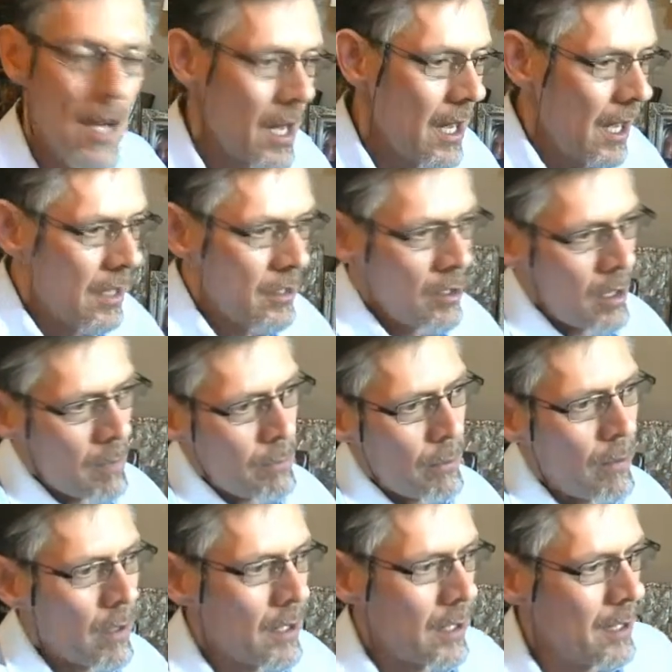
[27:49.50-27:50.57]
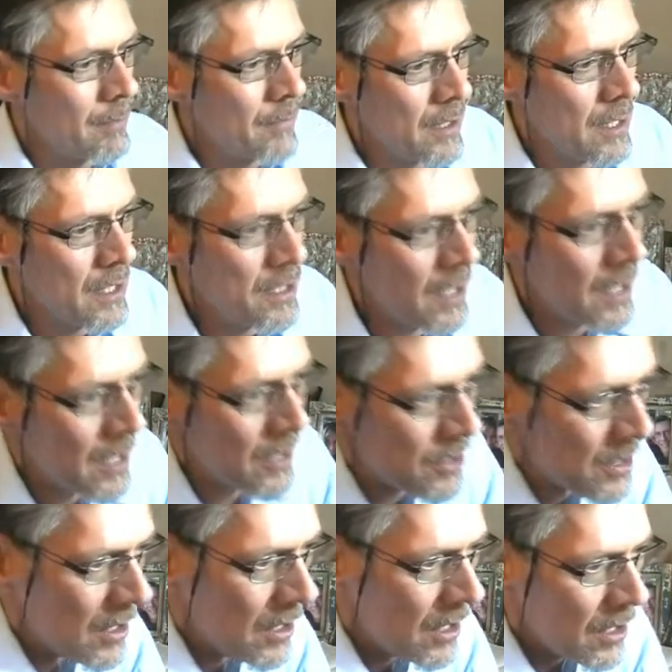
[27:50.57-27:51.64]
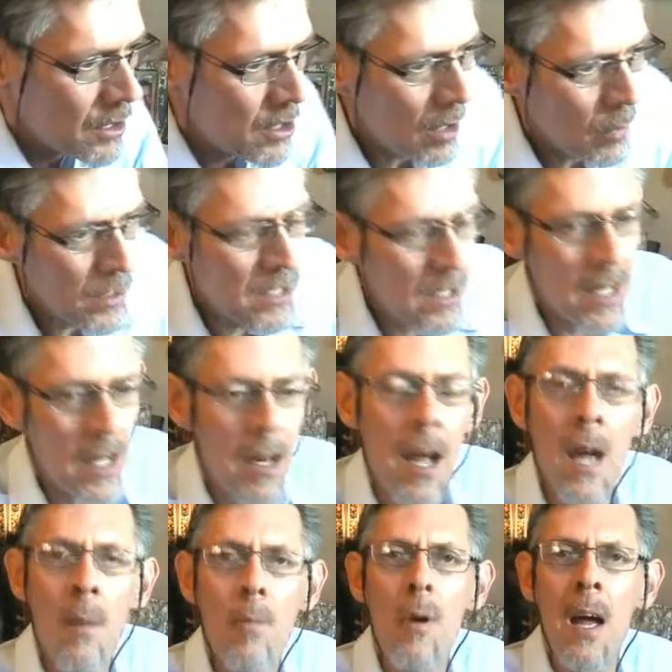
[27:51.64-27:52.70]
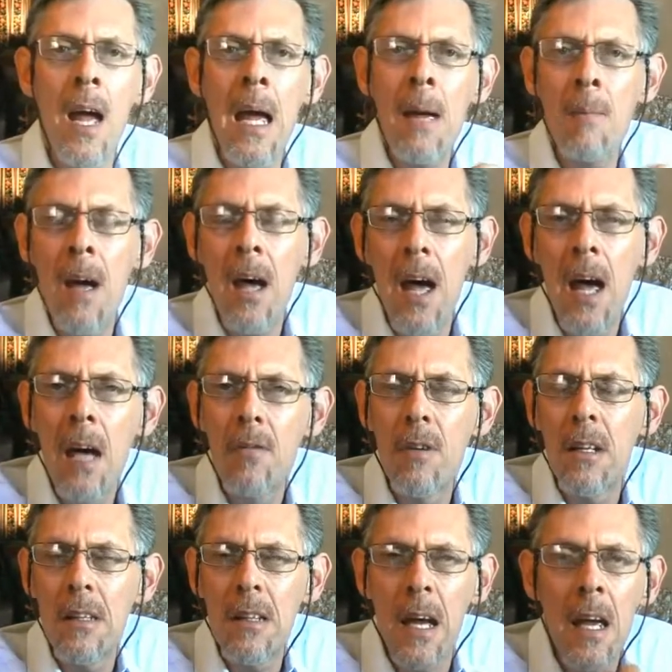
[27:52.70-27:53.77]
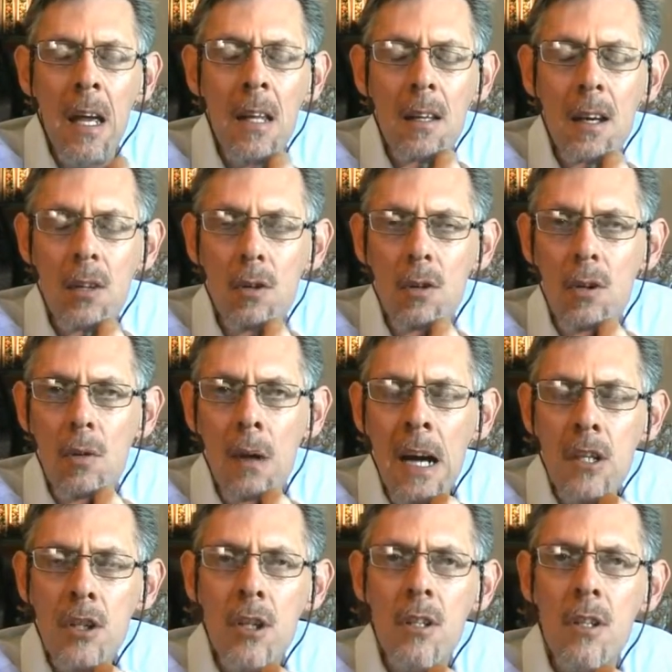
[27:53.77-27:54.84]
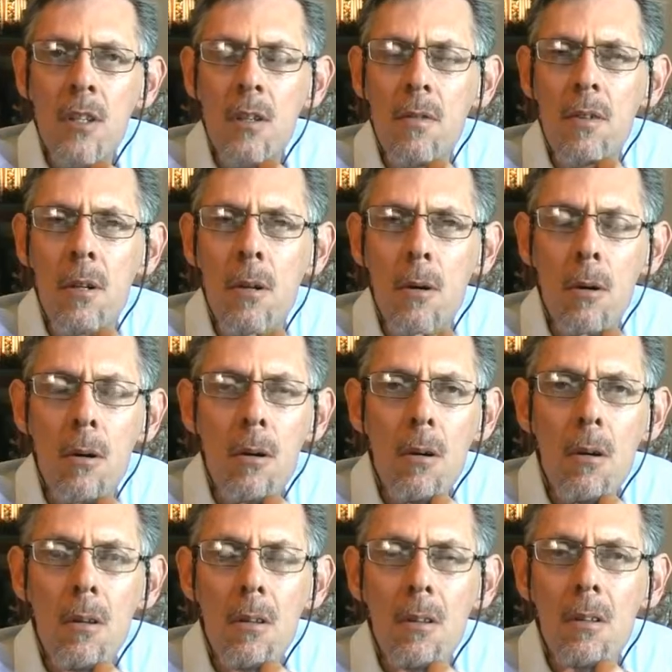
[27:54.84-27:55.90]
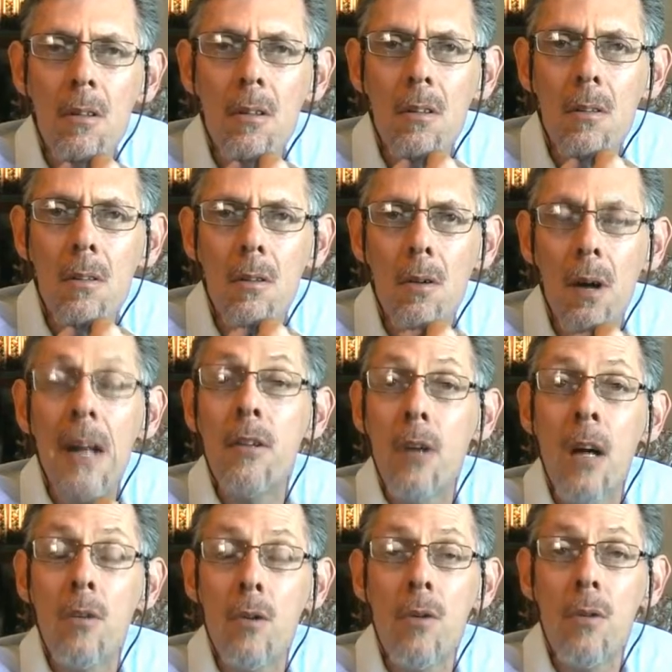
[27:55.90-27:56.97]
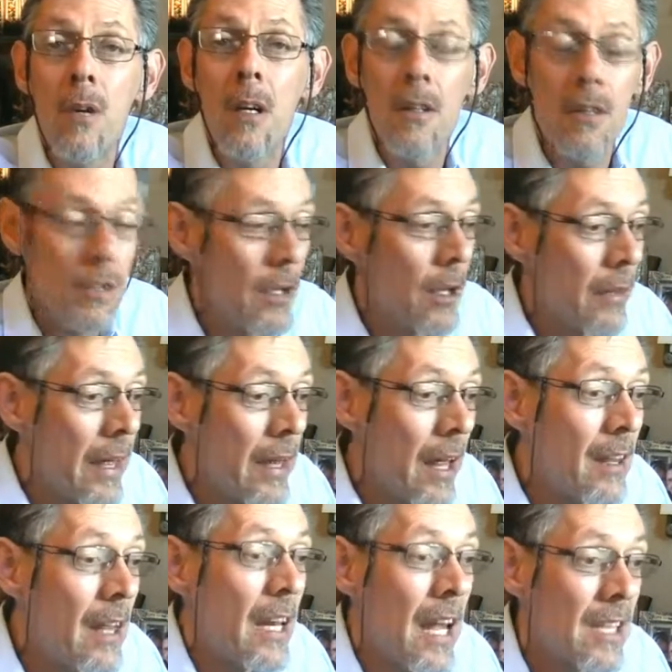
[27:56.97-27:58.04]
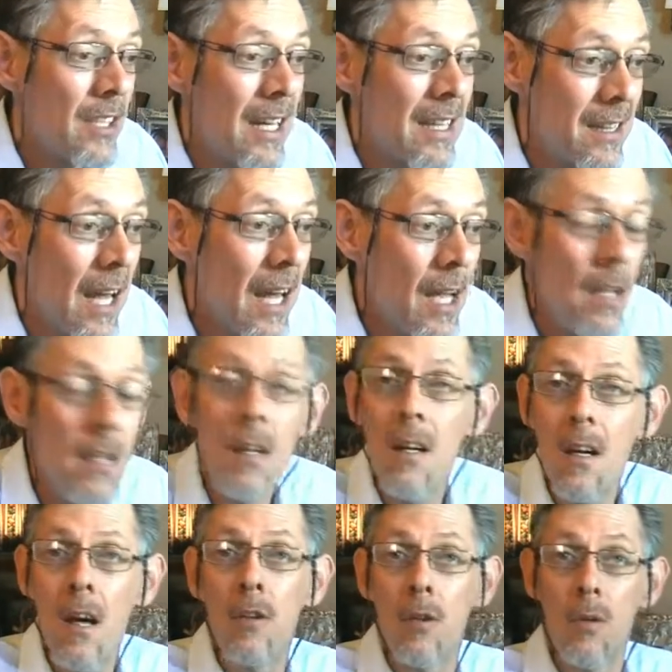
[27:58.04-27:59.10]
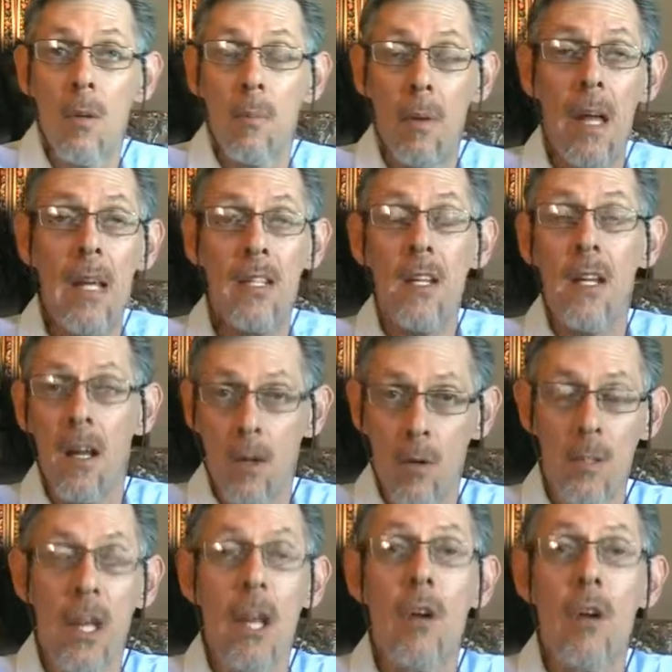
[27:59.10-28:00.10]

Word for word: And here Paul comes and he says, Shall we say that Abraham have attained unto the righteousness of the law? Or unto, that, that he has attained unto the blessing, in other words, that he